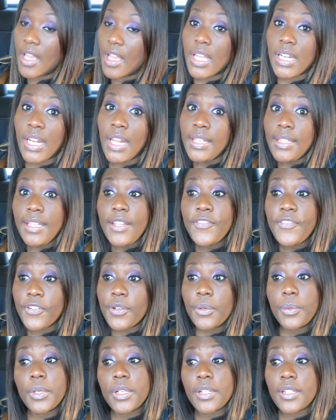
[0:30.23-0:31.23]
And I leave
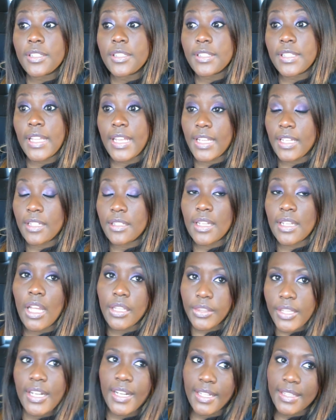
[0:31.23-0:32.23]
for work late.
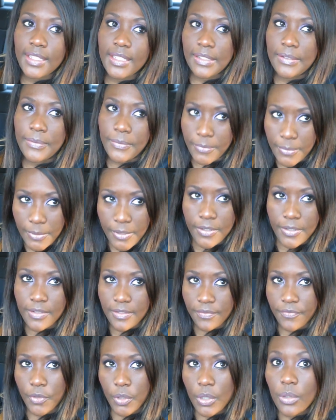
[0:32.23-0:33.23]
Not that I leave for
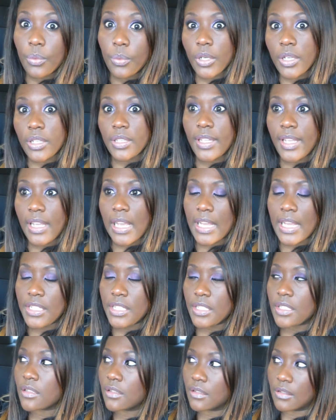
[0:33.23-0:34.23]
work late, I
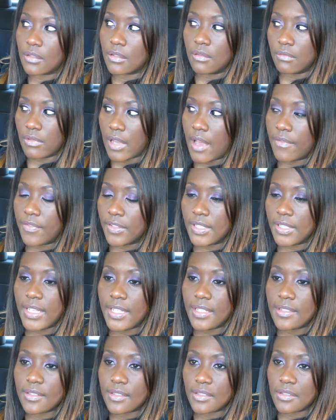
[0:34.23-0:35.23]
just have a
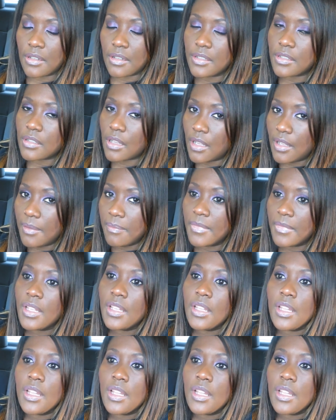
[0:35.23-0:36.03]
late start time.